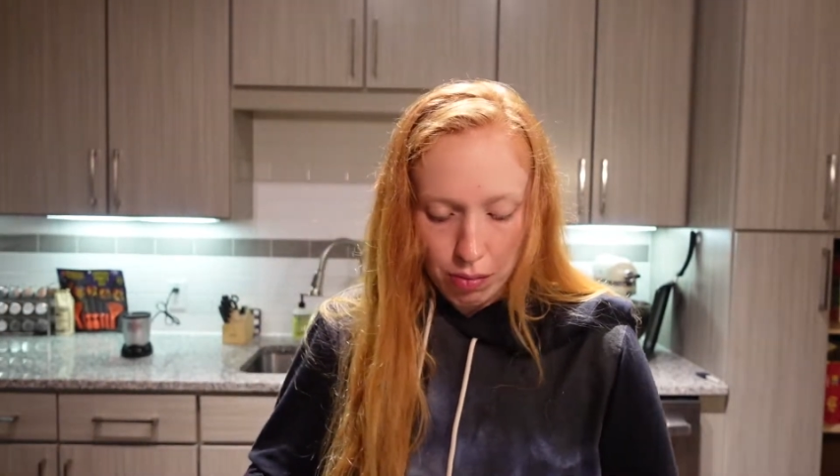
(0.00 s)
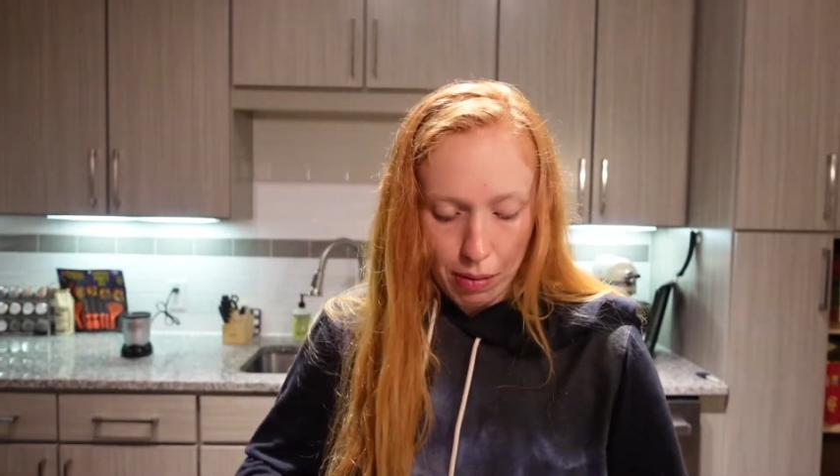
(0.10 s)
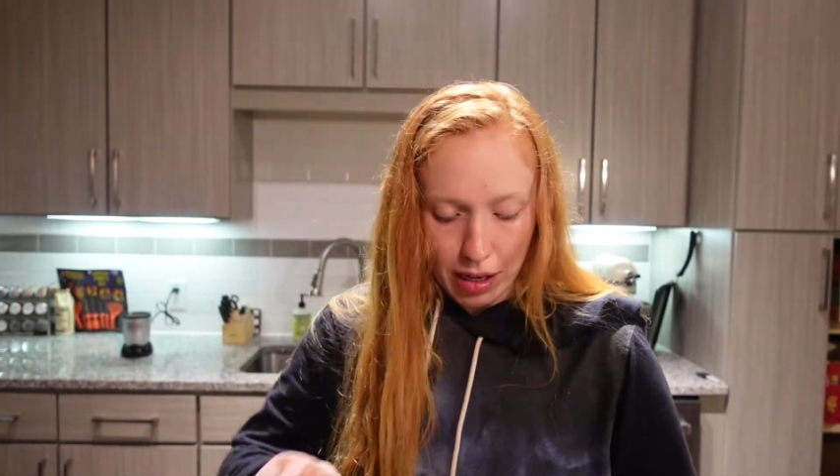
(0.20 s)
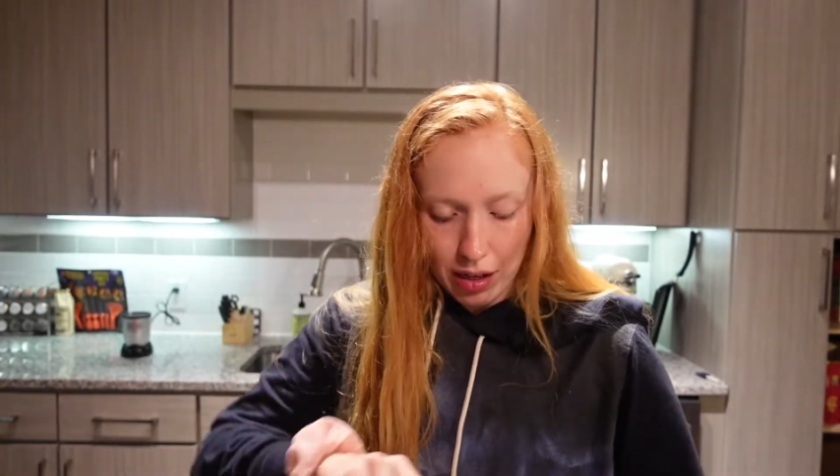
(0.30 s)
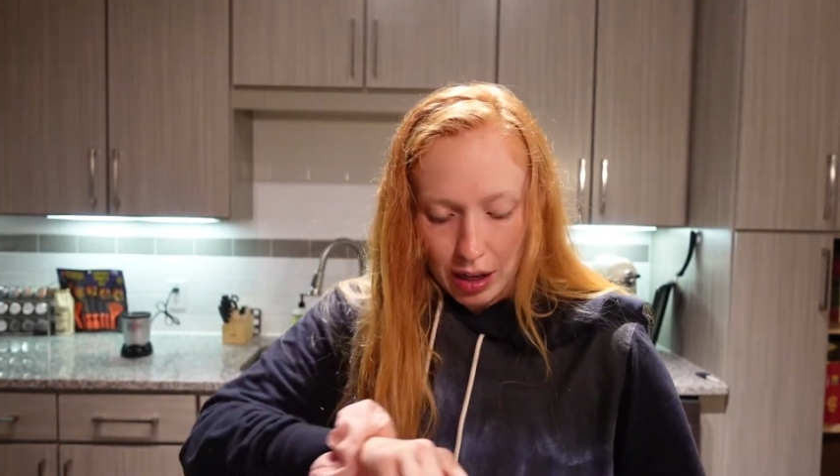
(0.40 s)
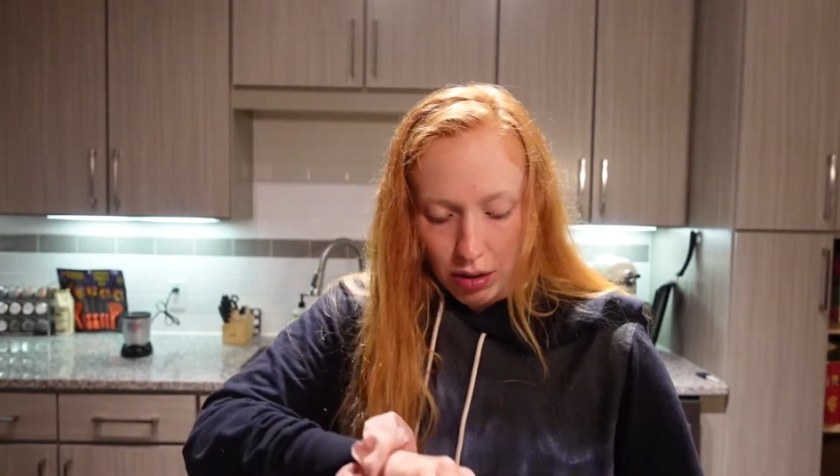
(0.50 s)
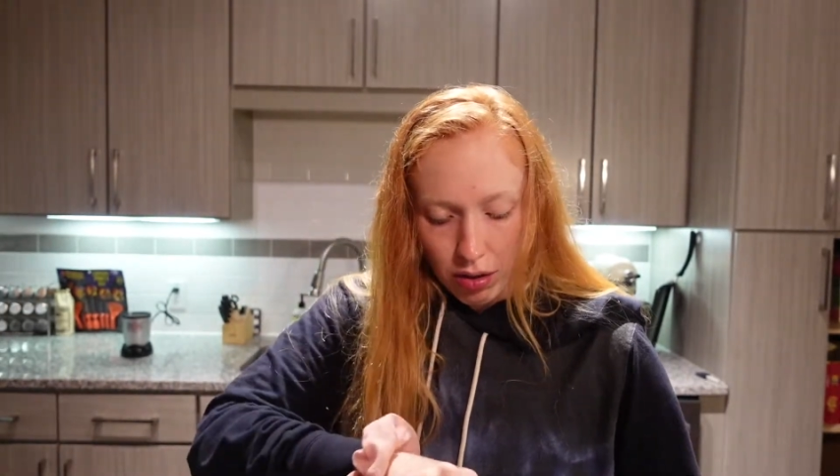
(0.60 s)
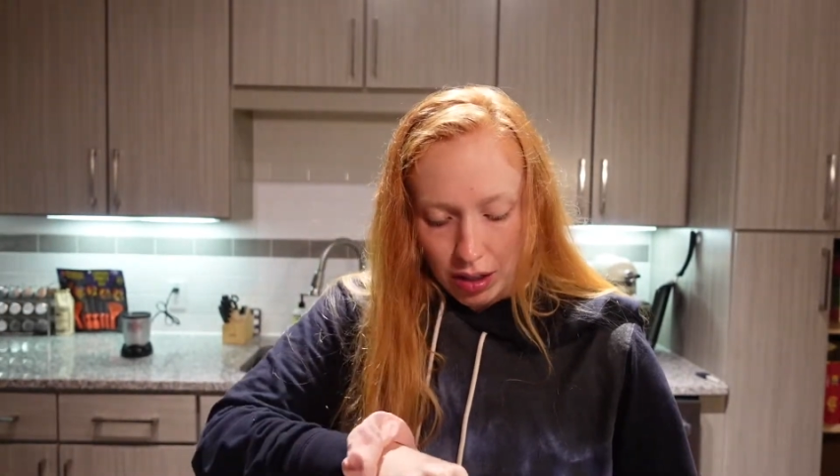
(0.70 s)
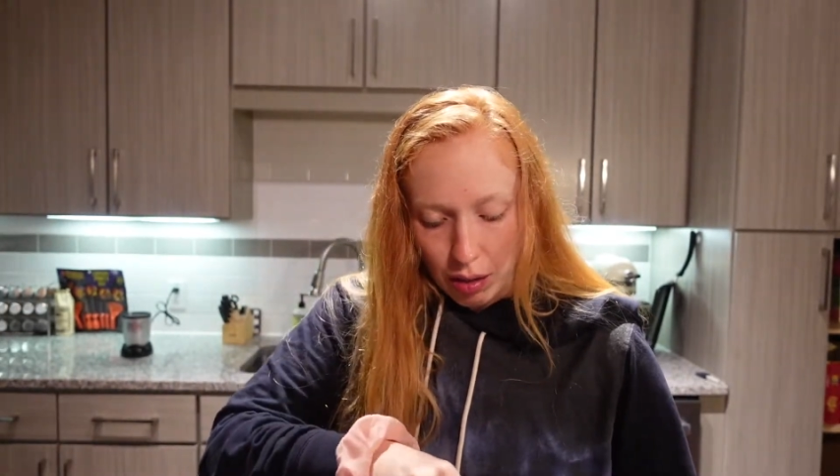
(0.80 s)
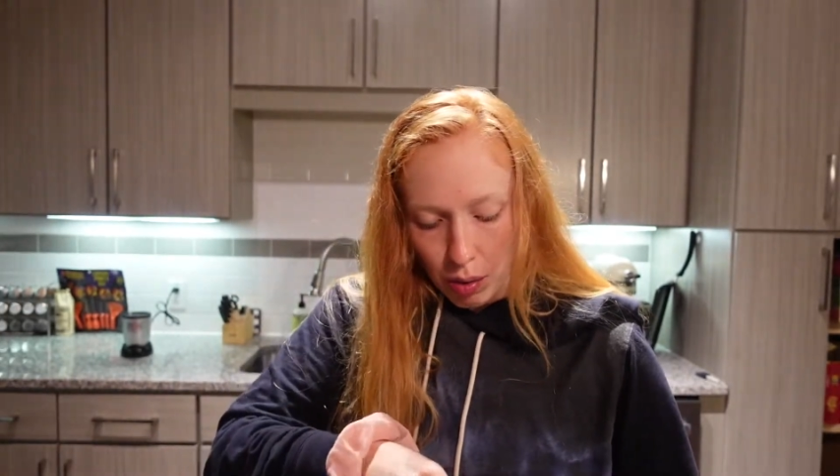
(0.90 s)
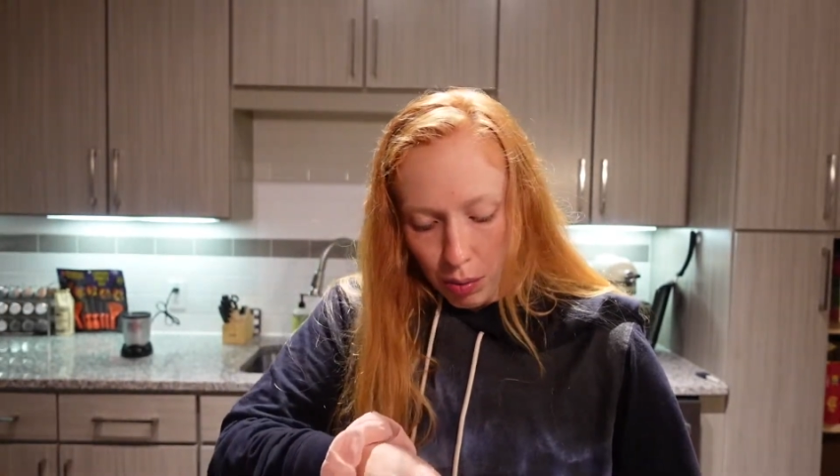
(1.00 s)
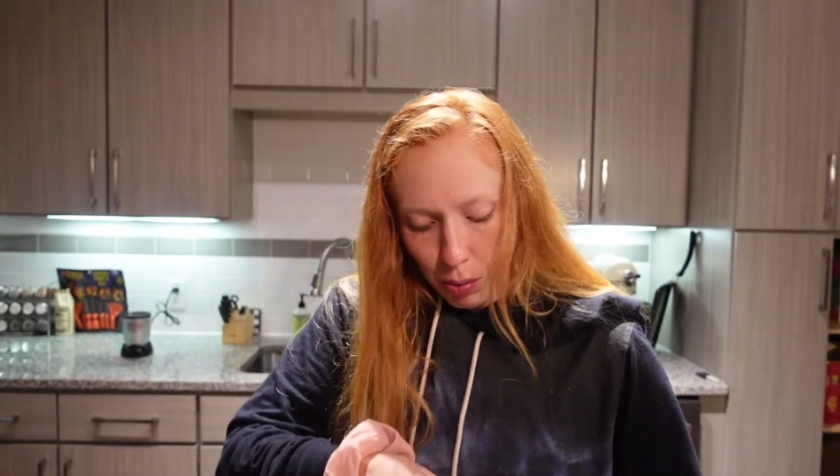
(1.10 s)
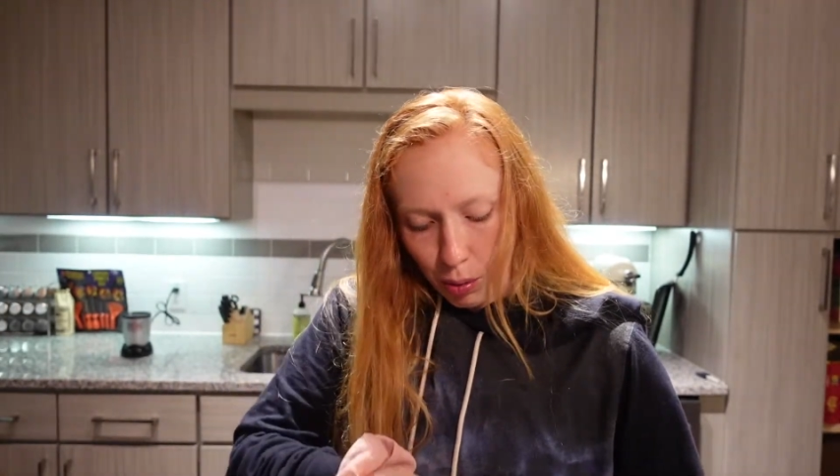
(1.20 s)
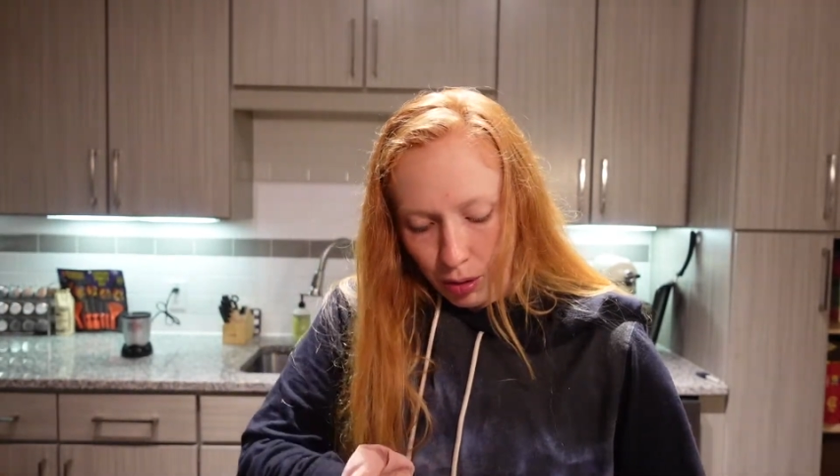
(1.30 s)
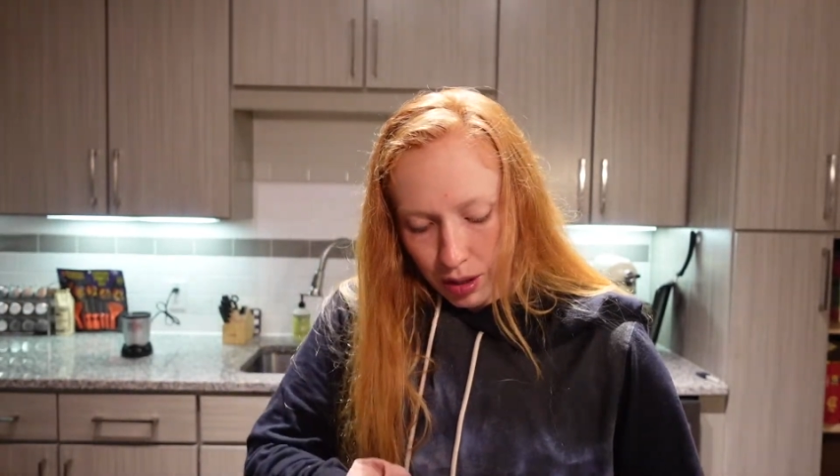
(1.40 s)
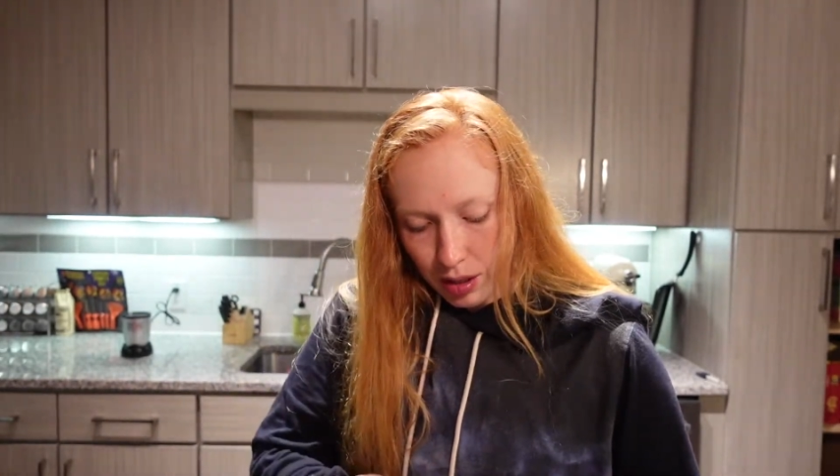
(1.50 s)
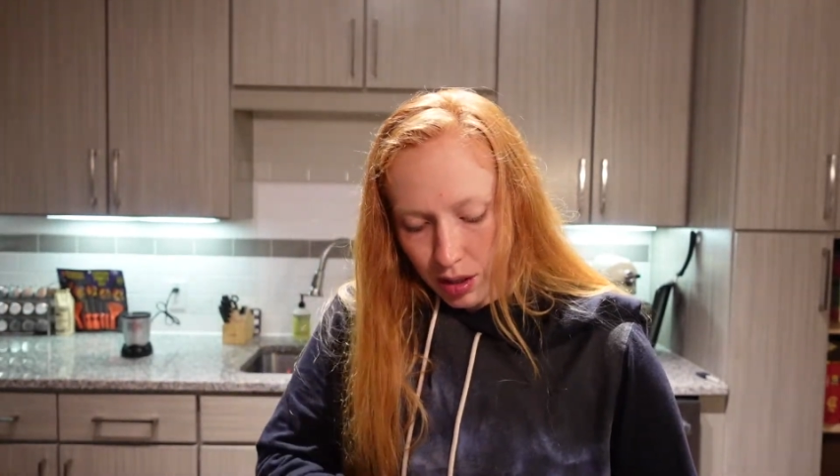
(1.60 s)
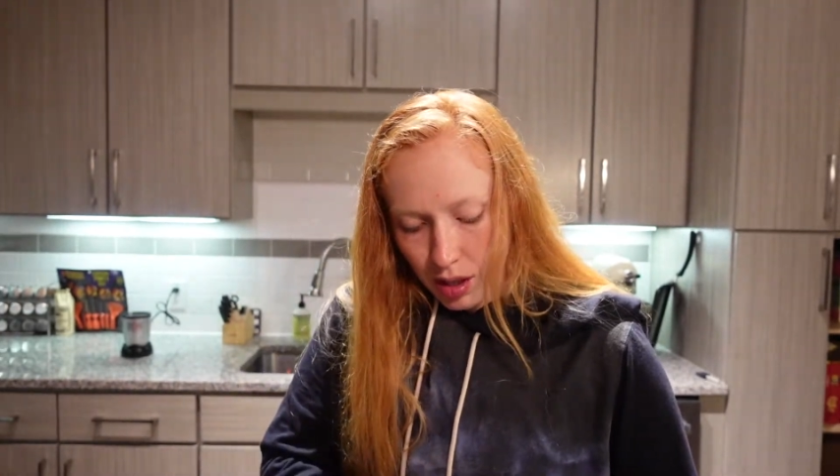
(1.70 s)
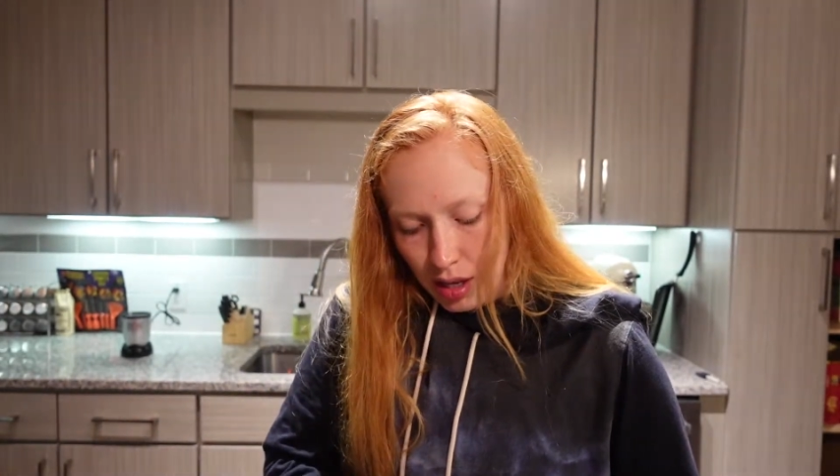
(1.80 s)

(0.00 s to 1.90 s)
Ben and I all day while we're working.